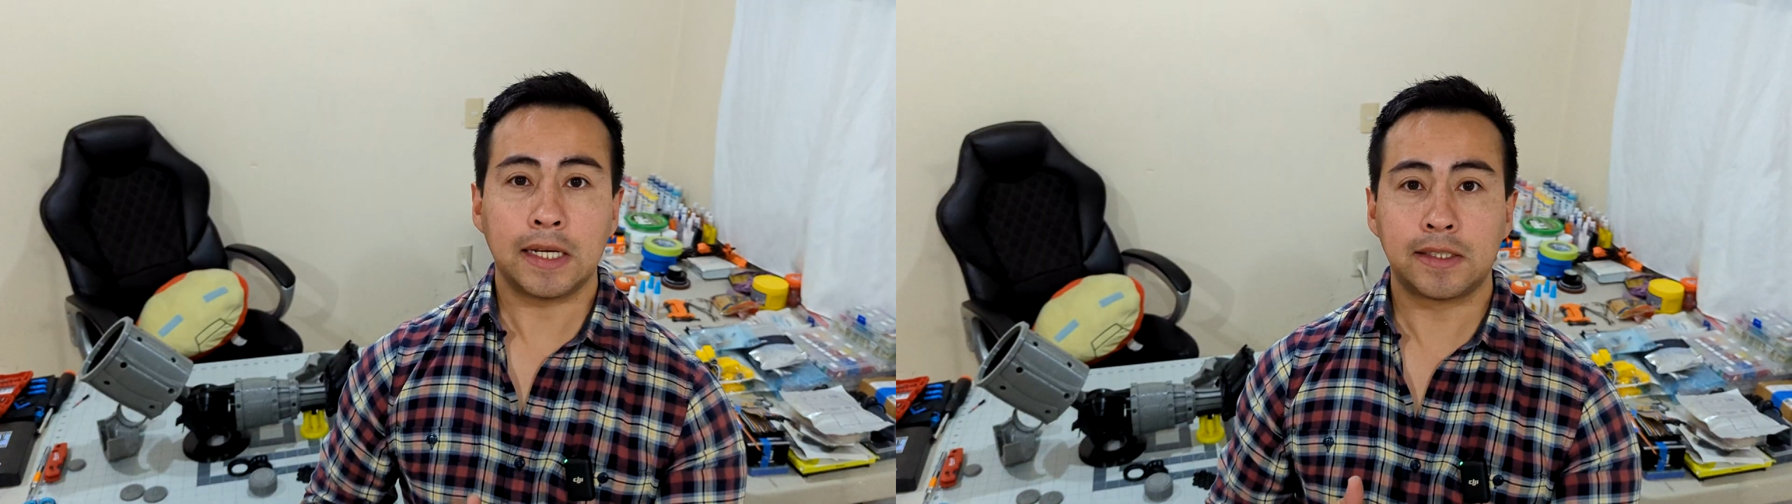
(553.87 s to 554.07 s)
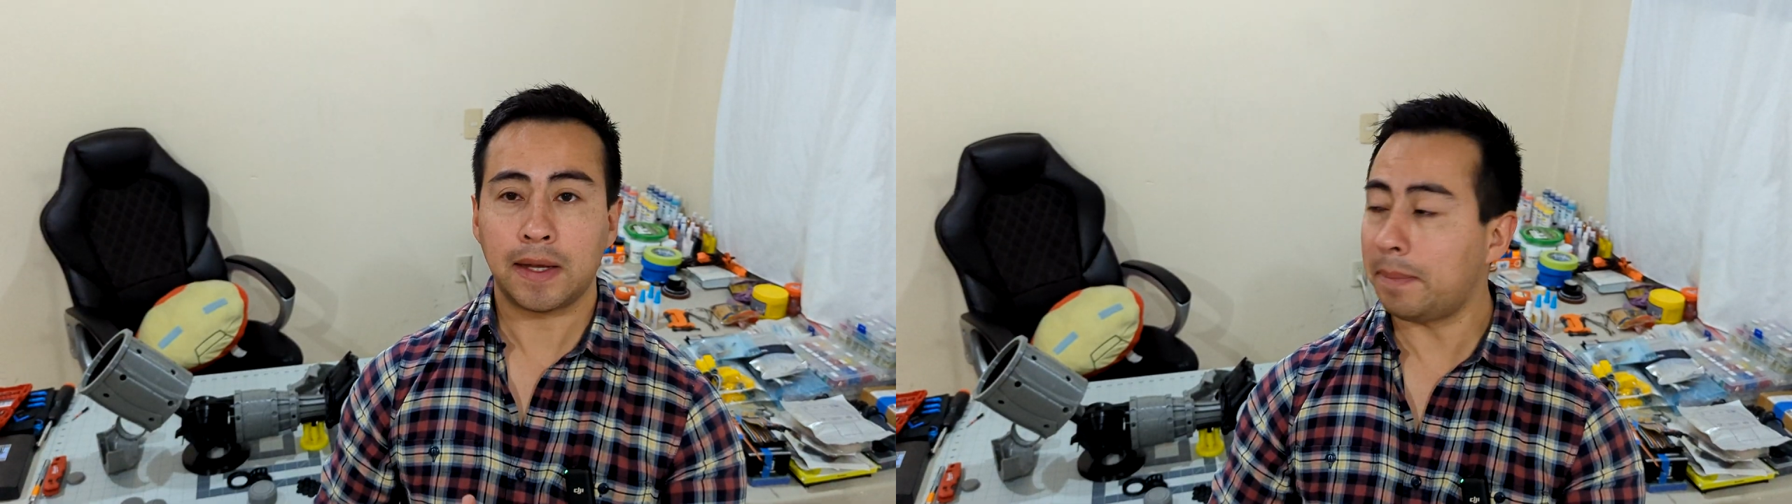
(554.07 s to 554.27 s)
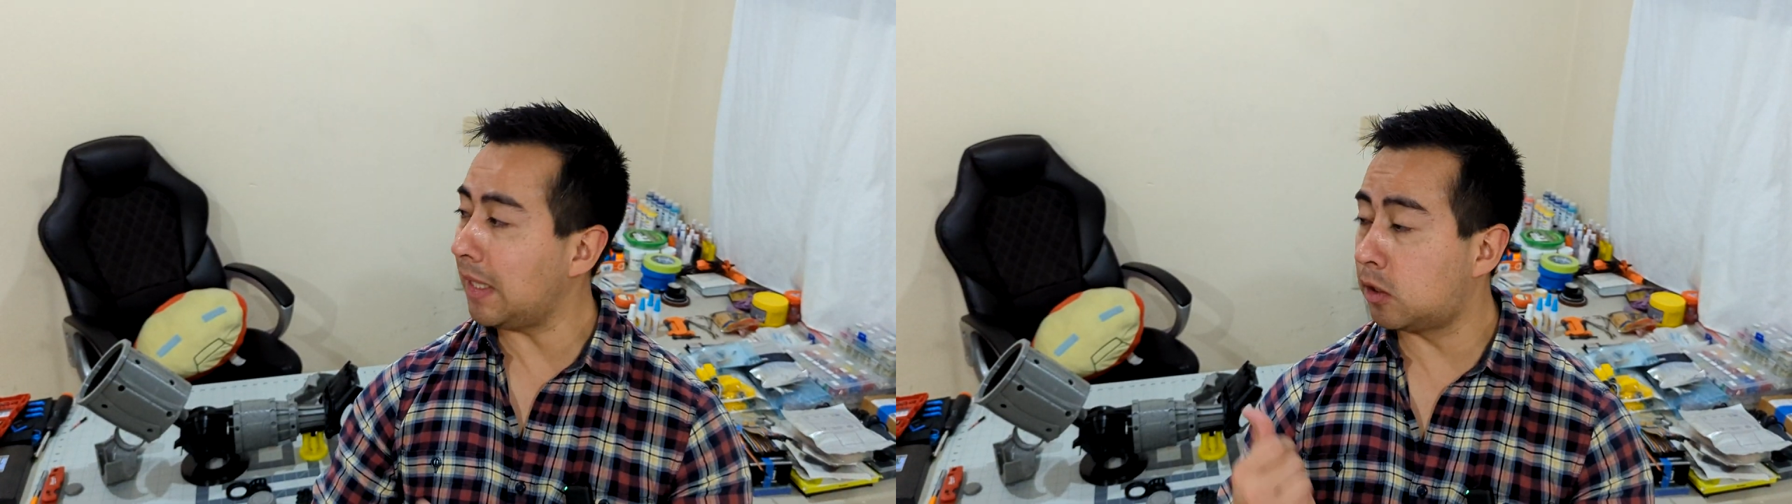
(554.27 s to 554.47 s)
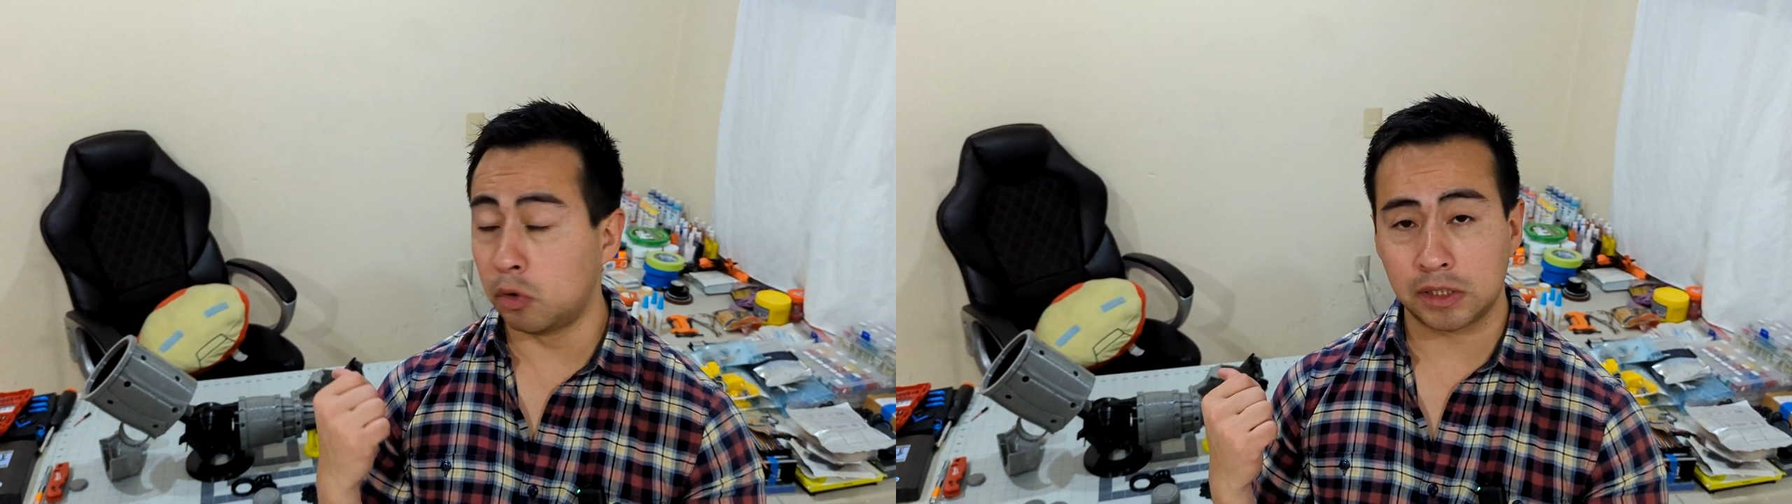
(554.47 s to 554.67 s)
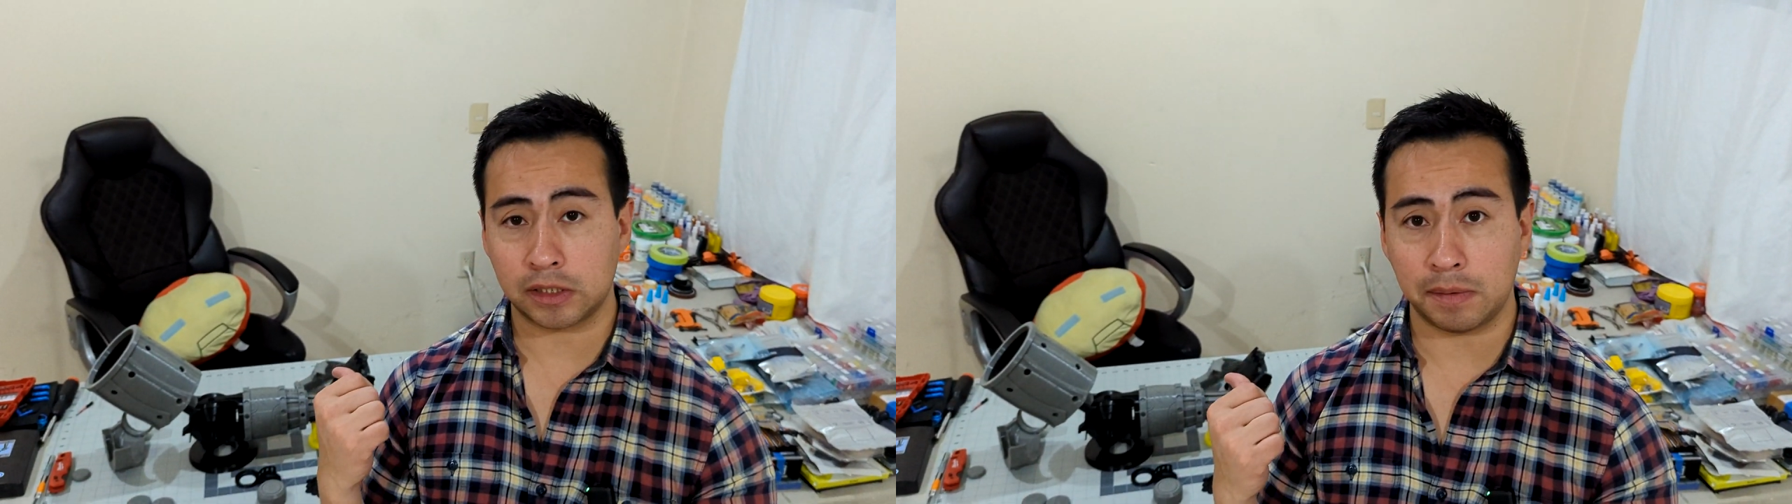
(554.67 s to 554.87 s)
Next step is to
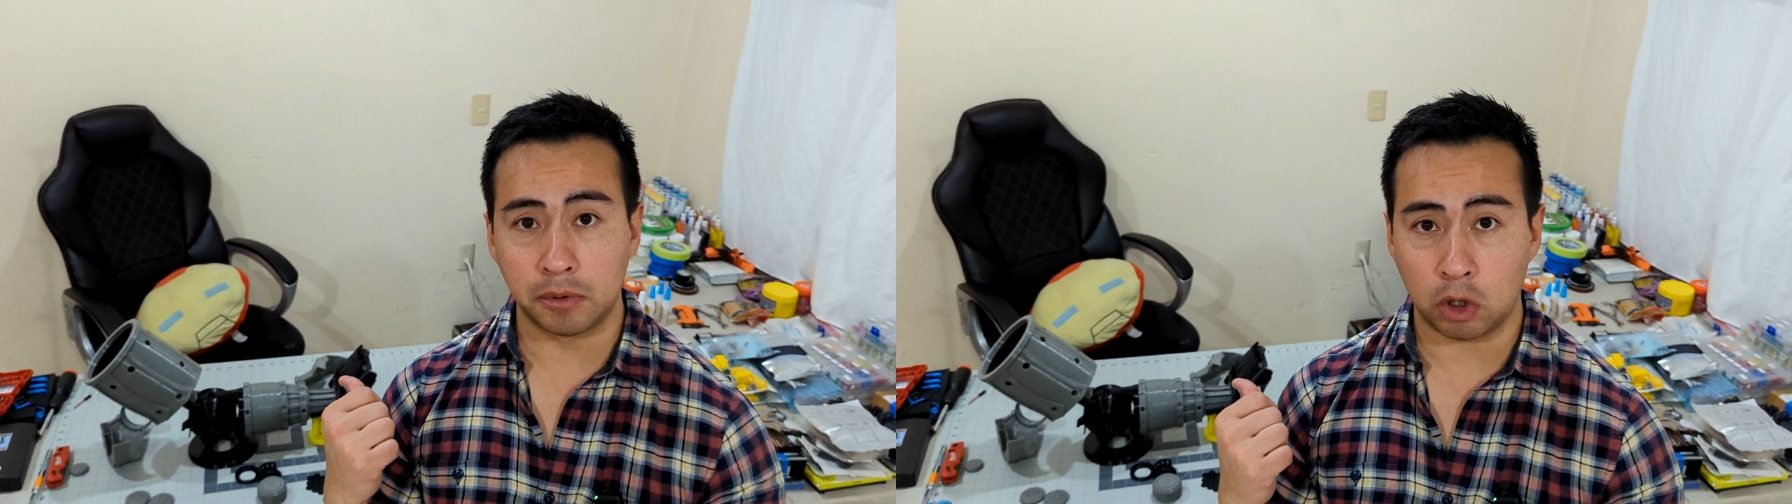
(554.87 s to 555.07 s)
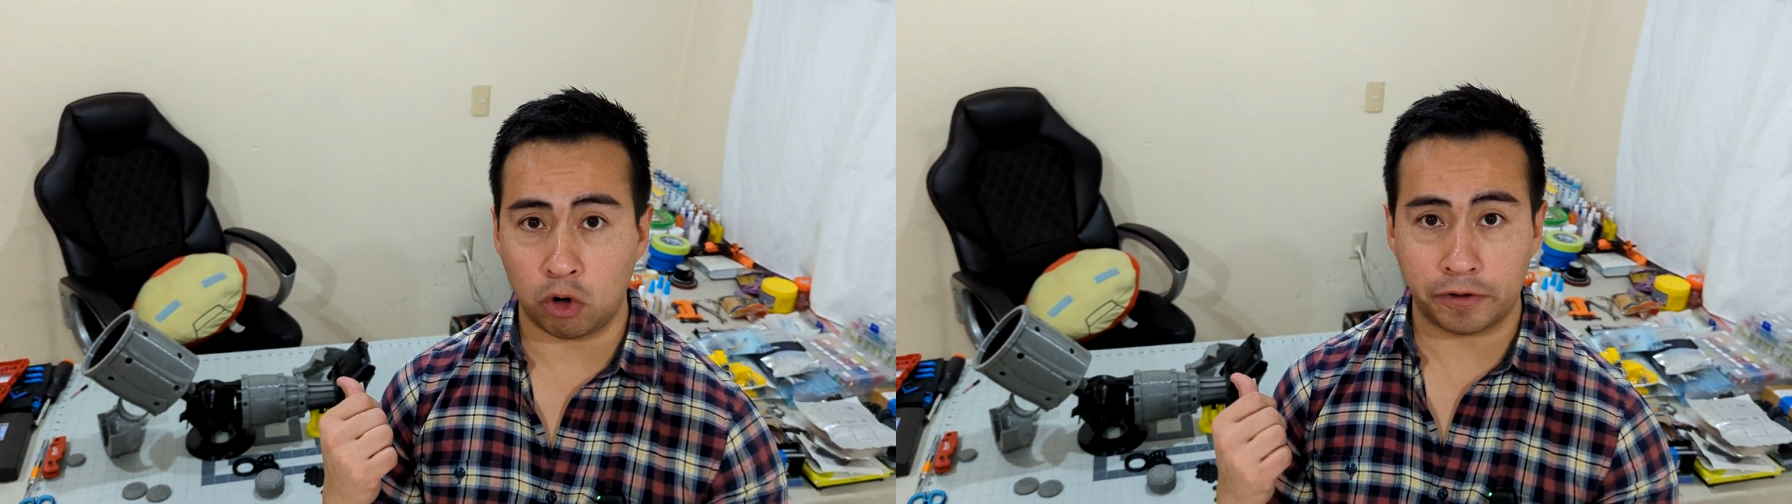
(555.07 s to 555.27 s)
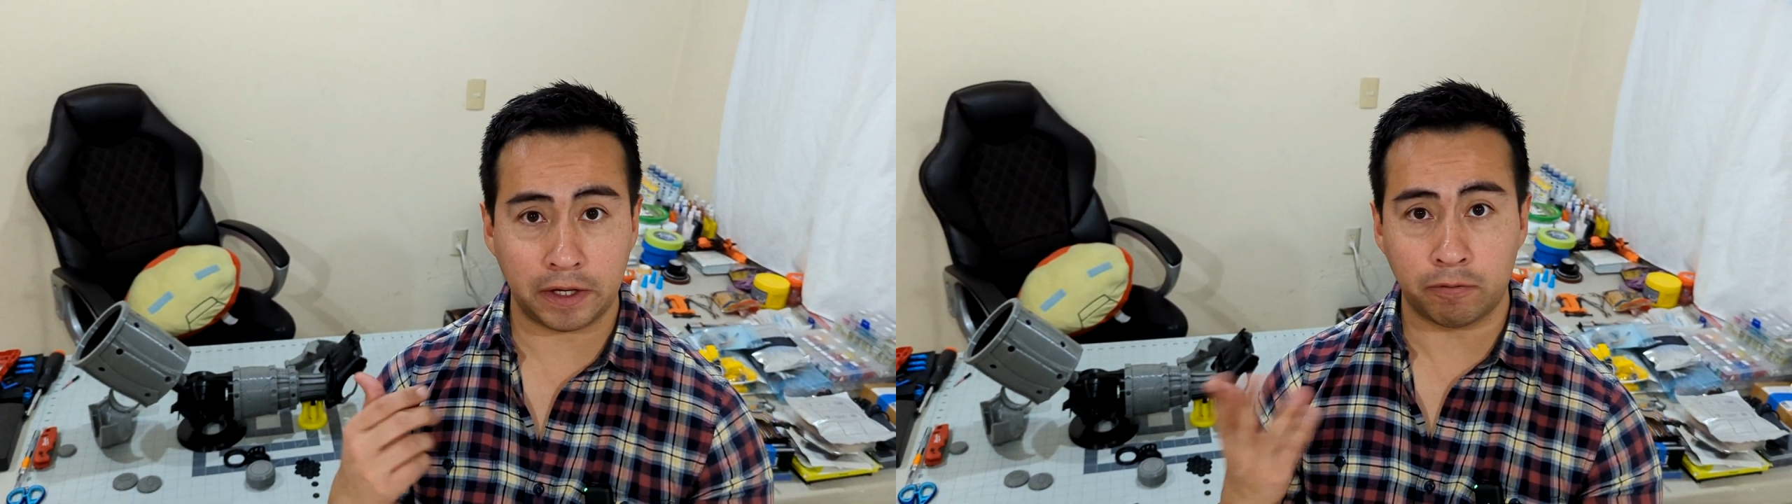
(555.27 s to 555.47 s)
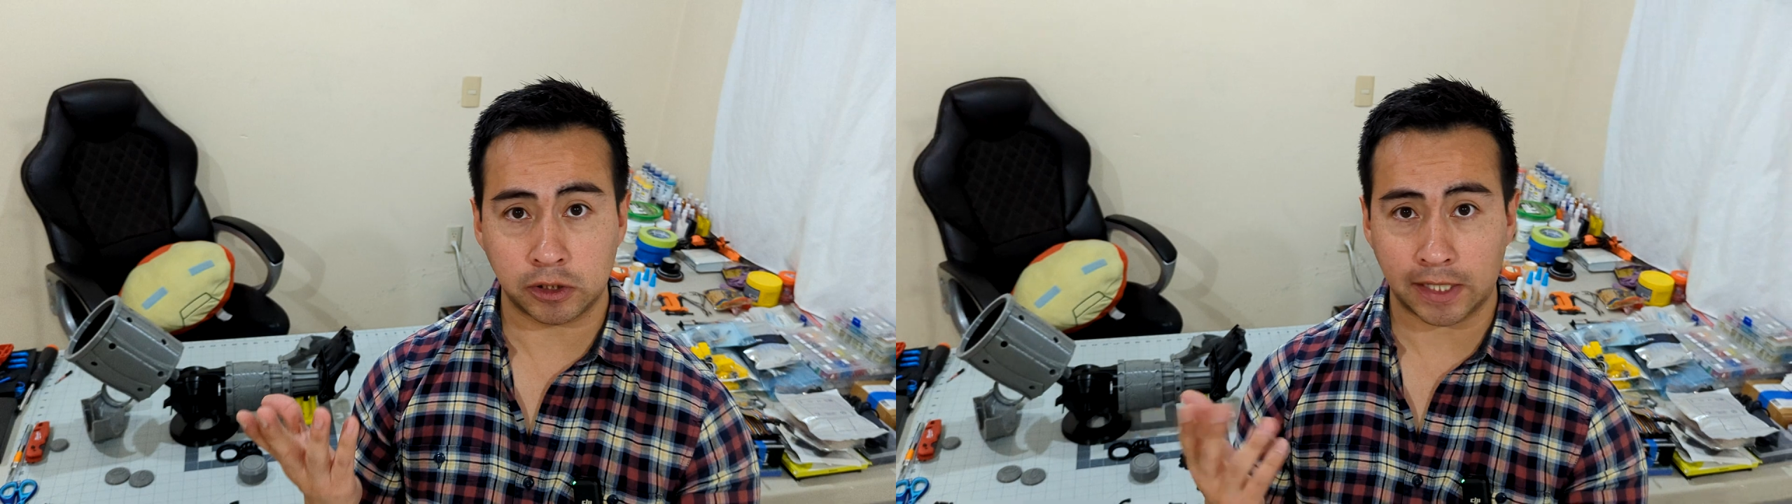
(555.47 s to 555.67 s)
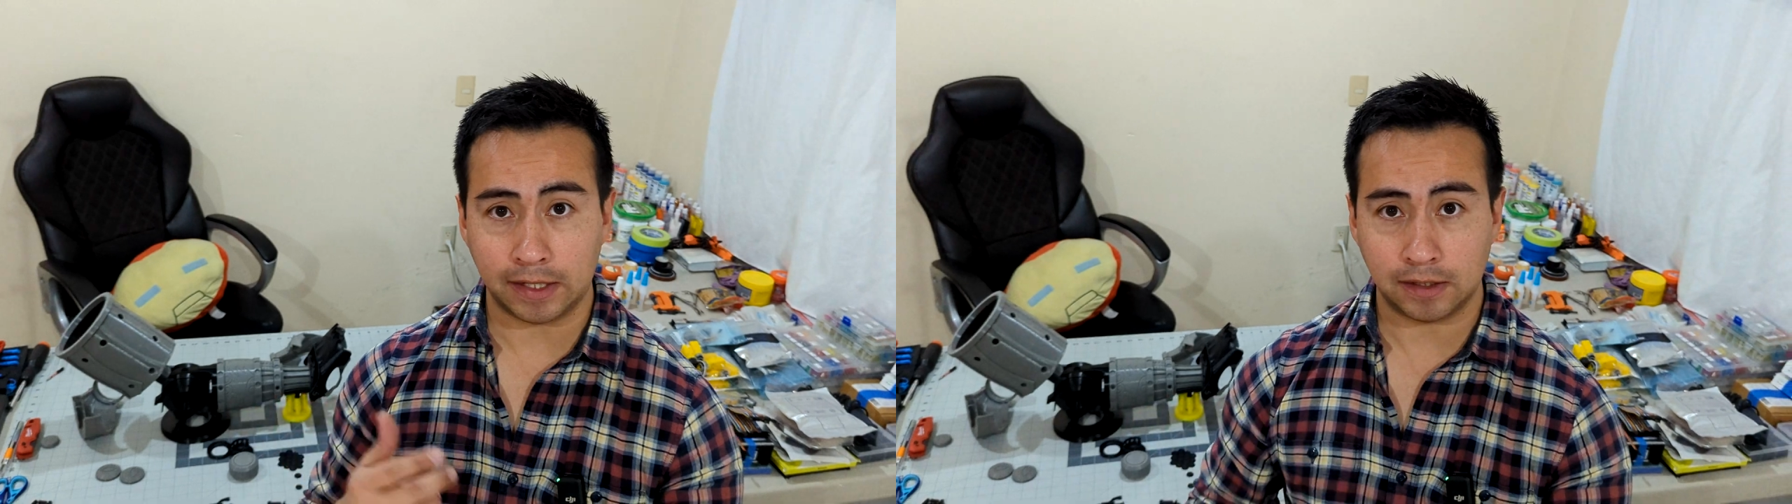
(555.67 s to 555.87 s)
disassemble the whole thing for
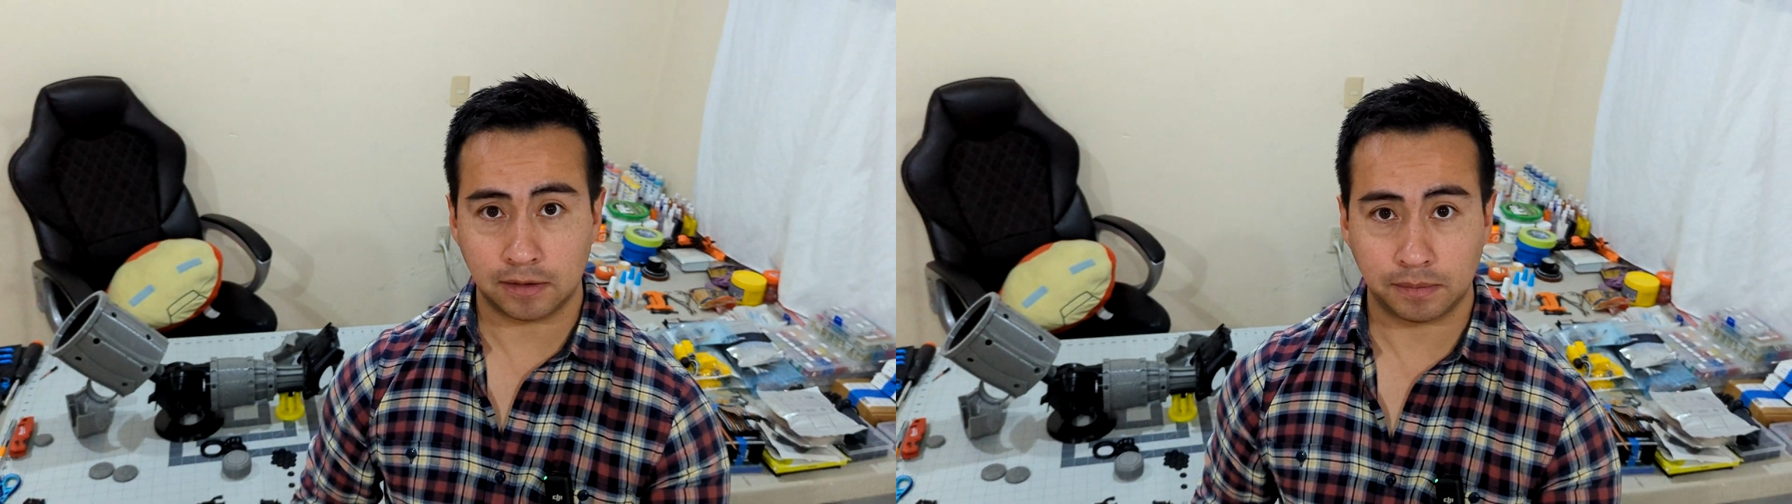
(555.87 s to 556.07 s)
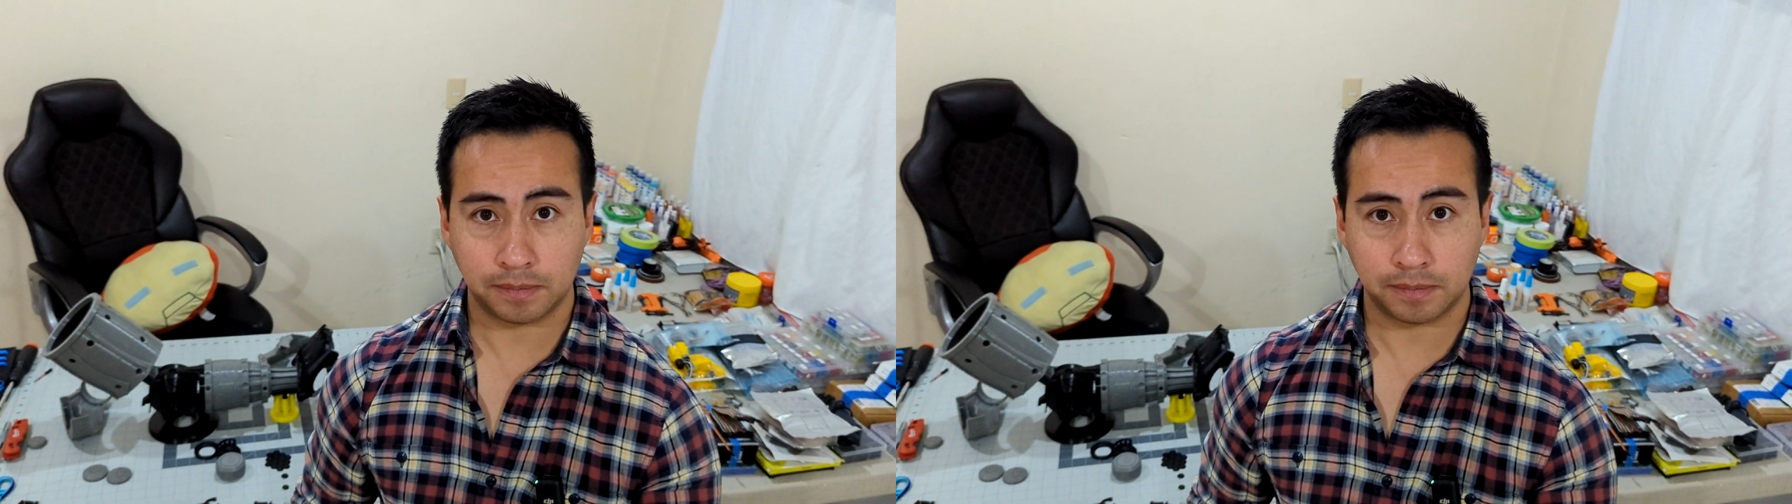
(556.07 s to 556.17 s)
sanding.